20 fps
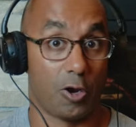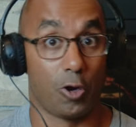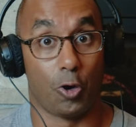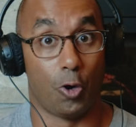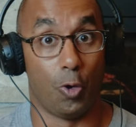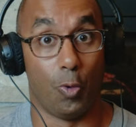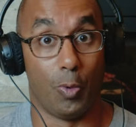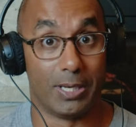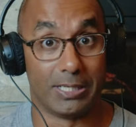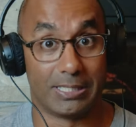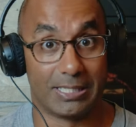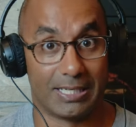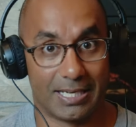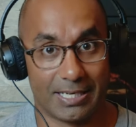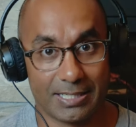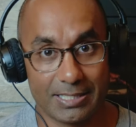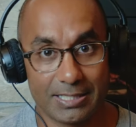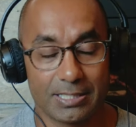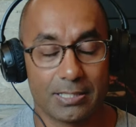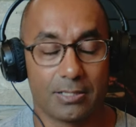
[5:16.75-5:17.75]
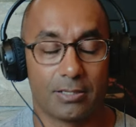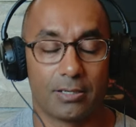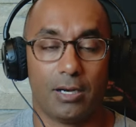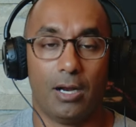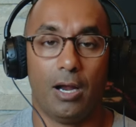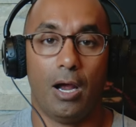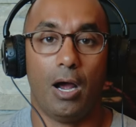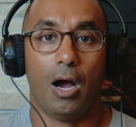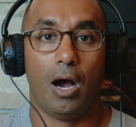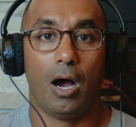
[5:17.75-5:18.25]
Coincidence.
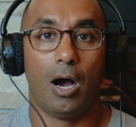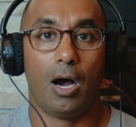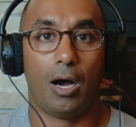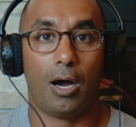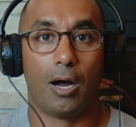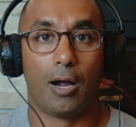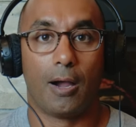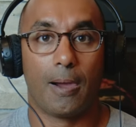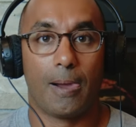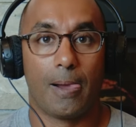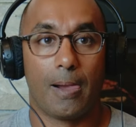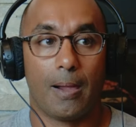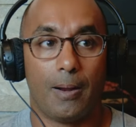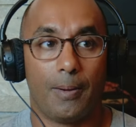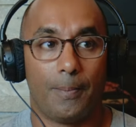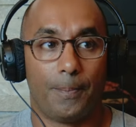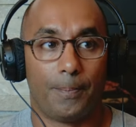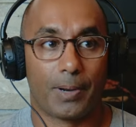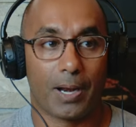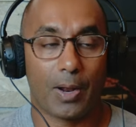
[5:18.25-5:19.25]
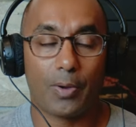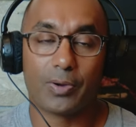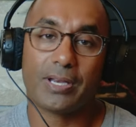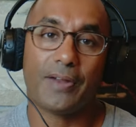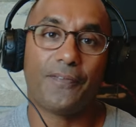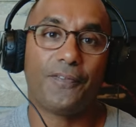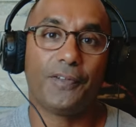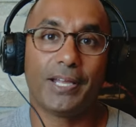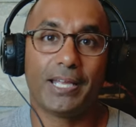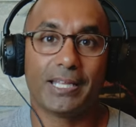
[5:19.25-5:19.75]
Uh, but I would
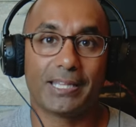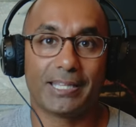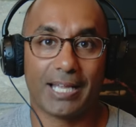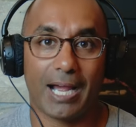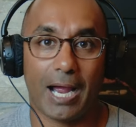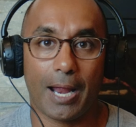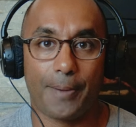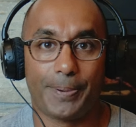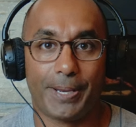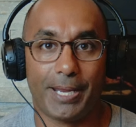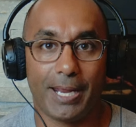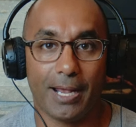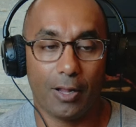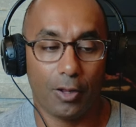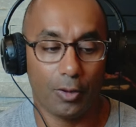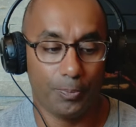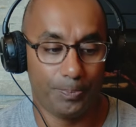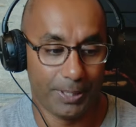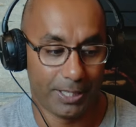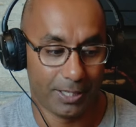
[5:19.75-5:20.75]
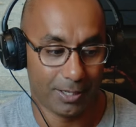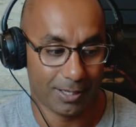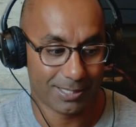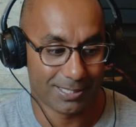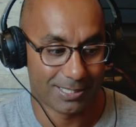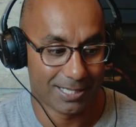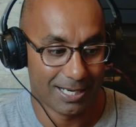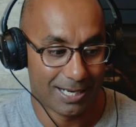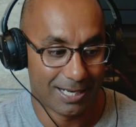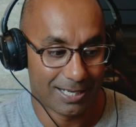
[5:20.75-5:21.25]
definitely get the I P L
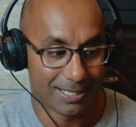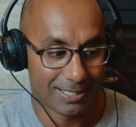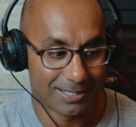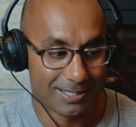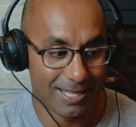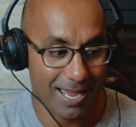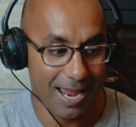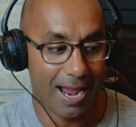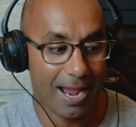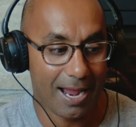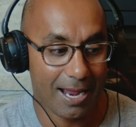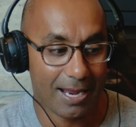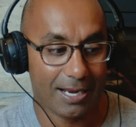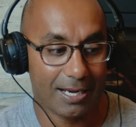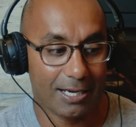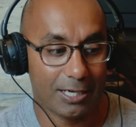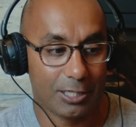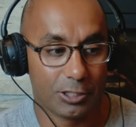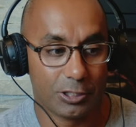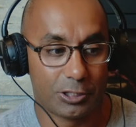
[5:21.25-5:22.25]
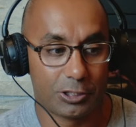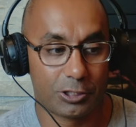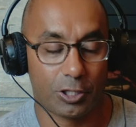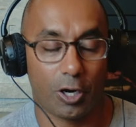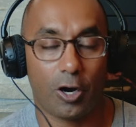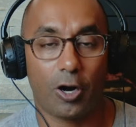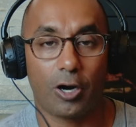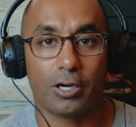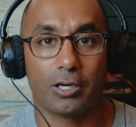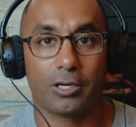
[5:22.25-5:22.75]
because that
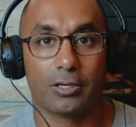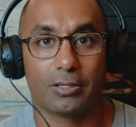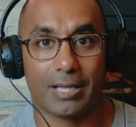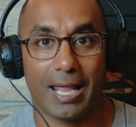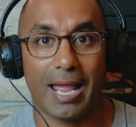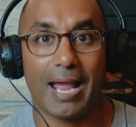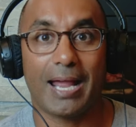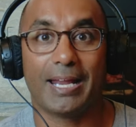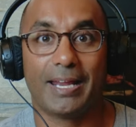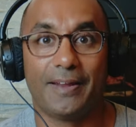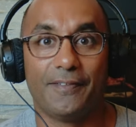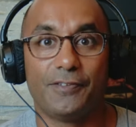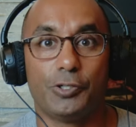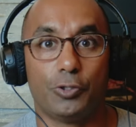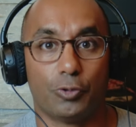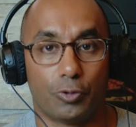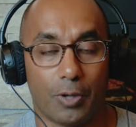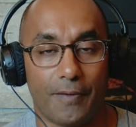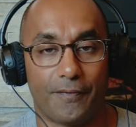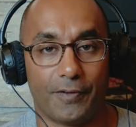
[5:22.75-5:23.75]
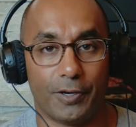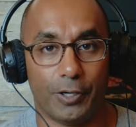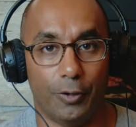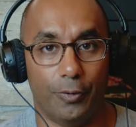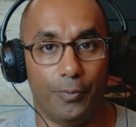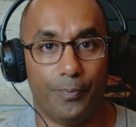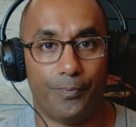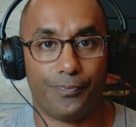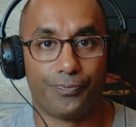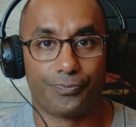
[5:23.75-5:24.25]
chart, that gives you revenue.
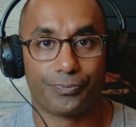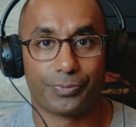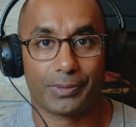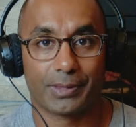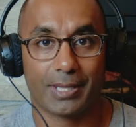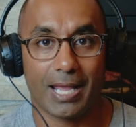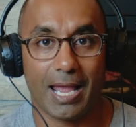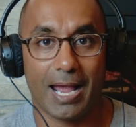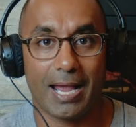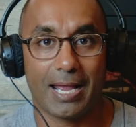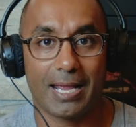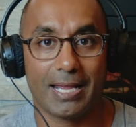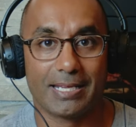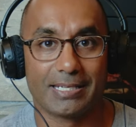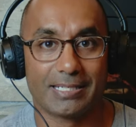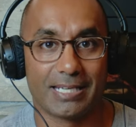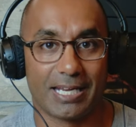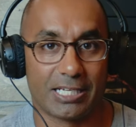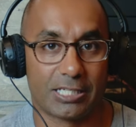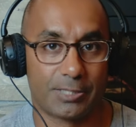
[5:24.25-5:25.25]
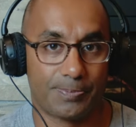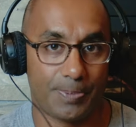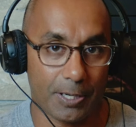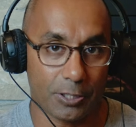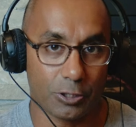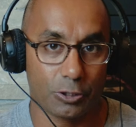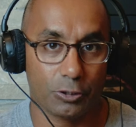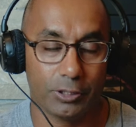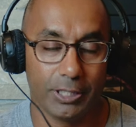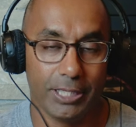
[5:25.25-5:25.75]
That is a
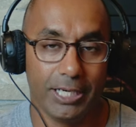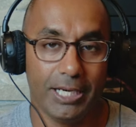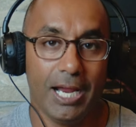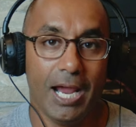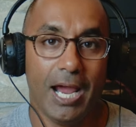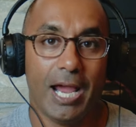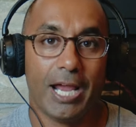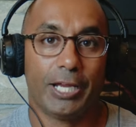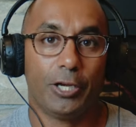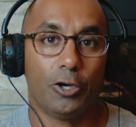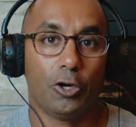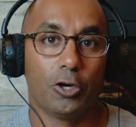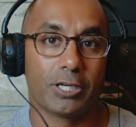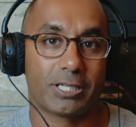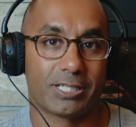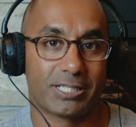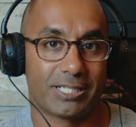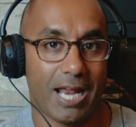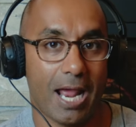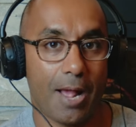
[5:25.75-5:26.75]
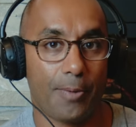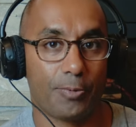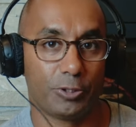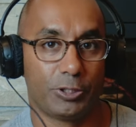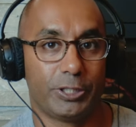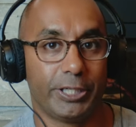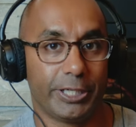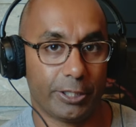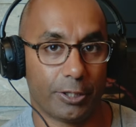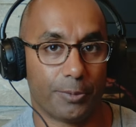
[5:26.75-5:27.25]
specialty. You're
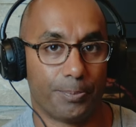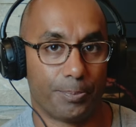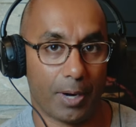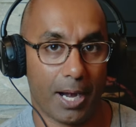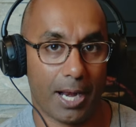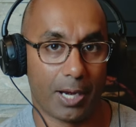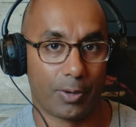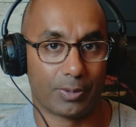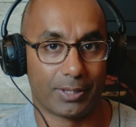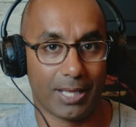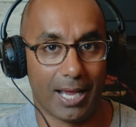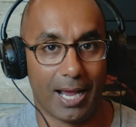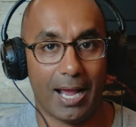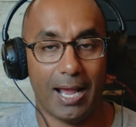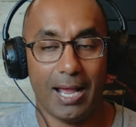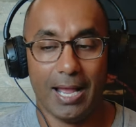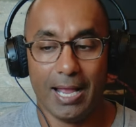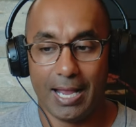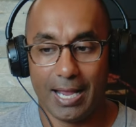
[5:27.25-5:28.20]
establishing your brand with that.